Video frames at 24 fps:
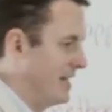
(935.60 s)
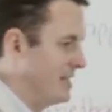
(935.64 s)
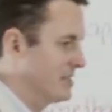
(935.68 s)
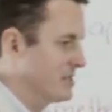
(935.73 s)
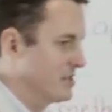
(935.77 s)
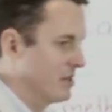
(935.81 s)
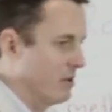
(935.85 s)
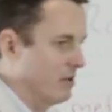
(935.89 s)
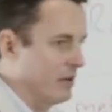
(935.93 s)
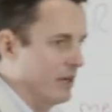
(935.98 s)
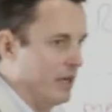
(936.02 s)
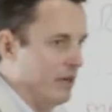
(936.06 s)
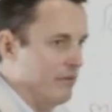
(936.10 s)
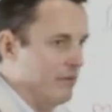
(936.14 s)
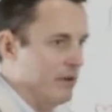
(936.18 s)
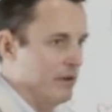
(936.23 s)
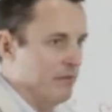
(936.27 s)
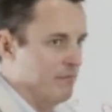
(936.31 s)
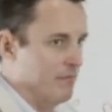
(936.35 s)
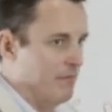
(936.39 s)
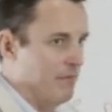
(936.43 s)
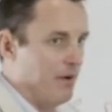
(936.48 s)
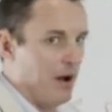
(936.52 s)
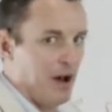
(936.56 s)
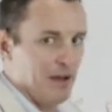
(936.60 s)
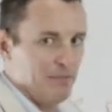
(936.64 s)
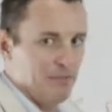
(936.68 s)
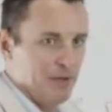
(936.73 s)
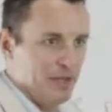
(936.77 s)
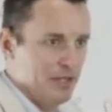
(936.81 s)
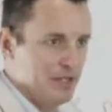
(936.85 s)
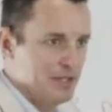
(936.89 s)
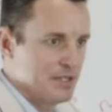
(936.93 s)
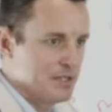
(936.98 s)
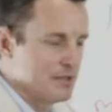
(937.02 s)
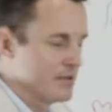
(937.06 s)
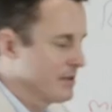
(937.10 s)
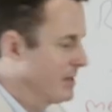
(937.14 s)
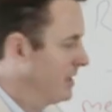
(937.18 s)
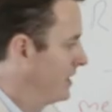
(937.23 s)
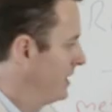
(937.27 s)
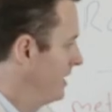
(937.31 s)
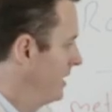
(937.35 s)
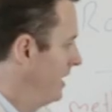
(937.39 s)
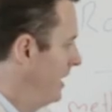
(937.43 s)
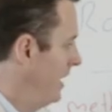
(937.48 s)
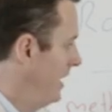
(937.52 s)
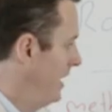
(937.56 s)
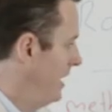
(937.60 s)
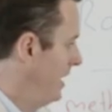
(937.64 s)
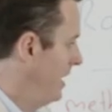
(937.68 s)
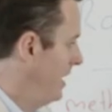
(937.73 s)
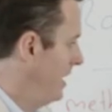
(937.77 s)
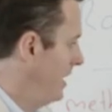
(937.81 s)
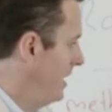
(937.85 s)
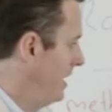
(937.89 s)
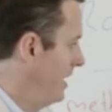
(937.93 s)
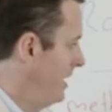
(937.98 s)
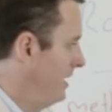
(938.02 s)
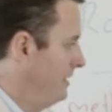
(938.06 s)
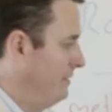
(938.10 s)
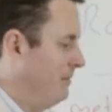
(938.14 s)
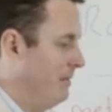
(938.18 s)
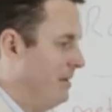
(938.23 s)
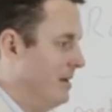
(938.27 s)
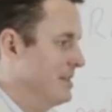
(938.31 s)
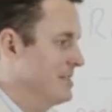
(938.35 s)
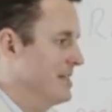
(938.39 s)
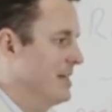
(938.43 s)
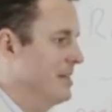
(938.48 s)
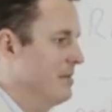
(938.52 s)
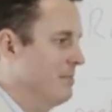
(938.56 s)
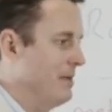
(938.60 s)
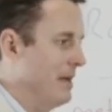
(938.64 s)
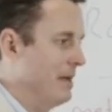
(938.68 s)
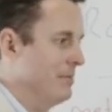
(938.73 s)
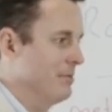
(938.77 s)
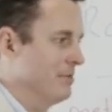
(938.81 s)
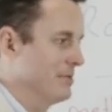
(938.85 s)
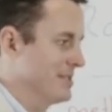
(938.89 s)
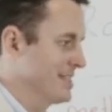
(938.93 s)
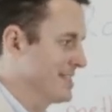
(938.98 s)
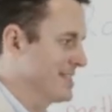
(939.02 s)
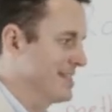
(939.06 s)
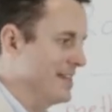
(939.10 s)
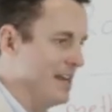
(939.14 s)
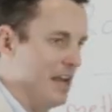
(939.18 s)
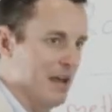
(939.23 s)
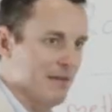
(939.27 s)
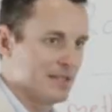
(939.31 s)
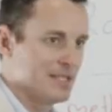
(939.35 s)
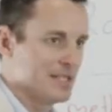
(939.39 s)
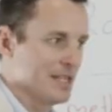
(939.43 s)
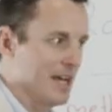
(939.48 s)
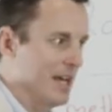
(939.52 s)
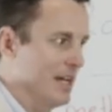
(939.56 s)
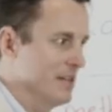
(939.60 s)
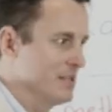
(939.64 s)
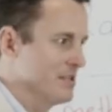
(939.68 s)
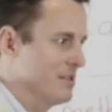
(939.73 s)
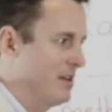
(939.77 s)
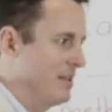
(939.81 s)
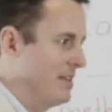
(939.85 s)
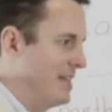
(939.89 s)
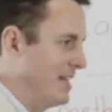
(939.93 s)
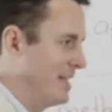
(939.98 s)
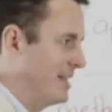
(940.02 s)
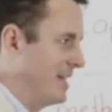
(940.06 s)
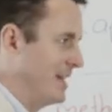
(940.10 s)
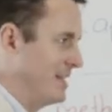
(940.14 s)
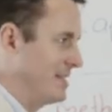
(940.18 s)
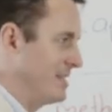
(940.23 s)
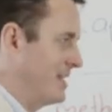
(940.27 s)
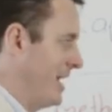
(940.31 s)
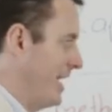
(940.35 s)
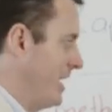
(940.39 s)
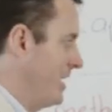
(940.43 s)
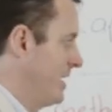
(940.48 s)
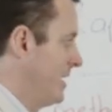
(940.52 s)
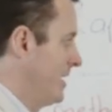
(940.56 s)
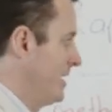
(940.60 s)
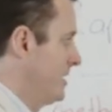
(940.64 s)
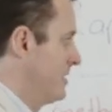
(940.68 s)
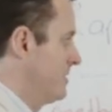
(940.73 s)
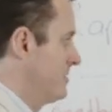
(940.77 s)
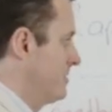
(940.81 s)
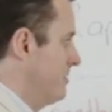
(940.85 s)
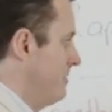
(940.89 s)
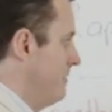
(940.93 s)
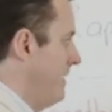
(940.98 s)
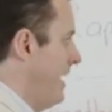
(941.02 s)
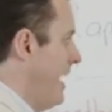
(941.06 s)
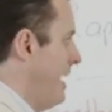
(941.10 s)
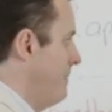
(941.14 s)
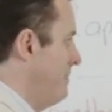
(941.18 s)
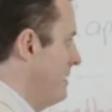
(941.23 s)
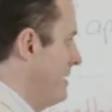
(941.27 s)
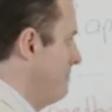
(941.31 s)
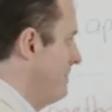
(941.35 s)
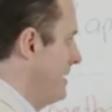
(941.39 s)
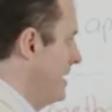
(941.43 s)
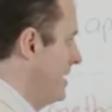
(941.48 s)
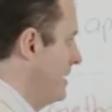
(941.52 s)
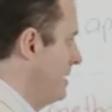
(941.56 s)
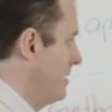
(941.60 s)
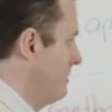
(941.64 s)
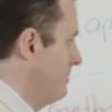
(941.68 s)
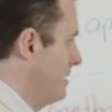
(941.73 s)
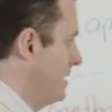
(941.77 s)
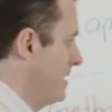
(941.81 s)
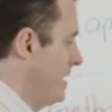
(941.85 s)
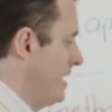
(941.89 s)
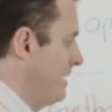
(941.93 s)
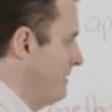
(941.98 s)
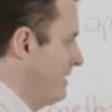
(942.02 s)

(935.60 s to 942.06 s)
say sorry every five minutes. Uh, and whereas other people just never say it. So I think there's that sort of happy medium in